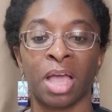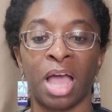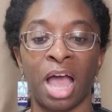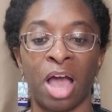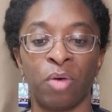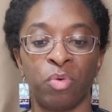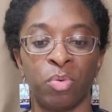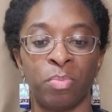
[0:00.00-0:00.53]

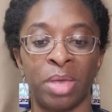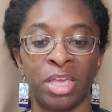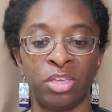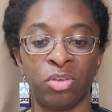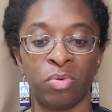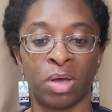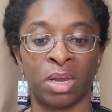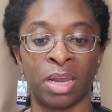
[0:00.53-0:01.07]
I will make
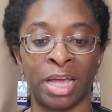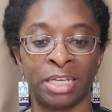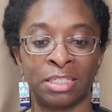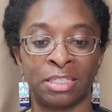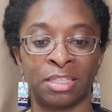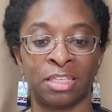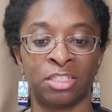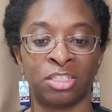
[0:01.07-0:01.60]
you a light
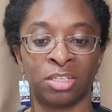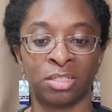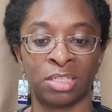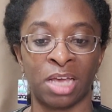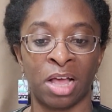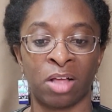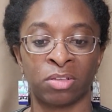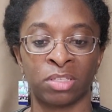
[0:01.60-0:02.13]
to the
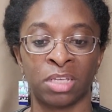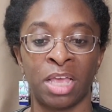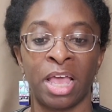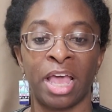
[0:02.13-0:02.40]
Gentiles,